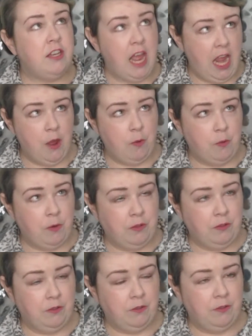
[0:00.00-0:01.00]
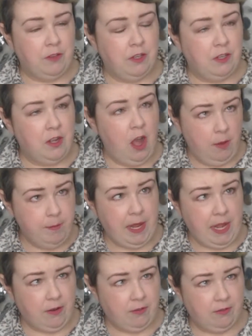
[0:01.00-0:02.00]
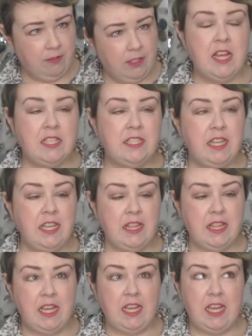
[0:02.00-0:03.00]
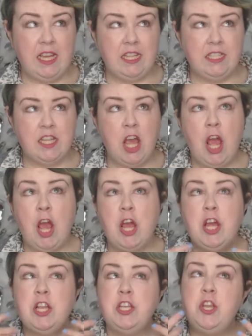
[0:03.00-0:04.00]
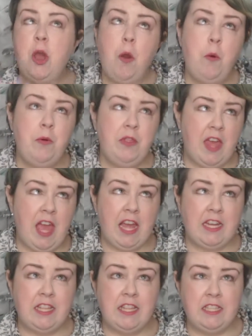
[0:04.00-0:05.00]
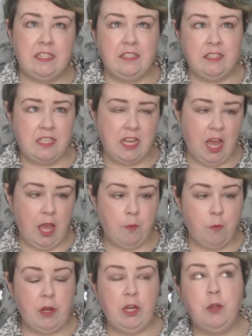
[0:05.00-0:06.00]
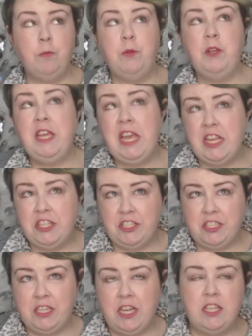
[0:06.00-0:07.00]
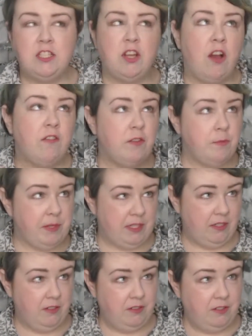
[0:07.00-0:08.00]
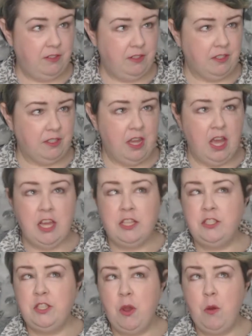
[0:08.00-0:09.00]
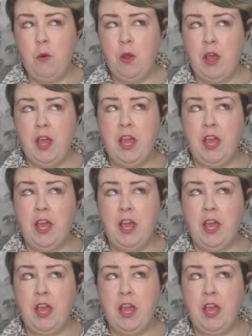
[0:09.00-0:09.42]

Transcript: down, calm down. Second thing is, know that this is a time when communication is often misunderstood. So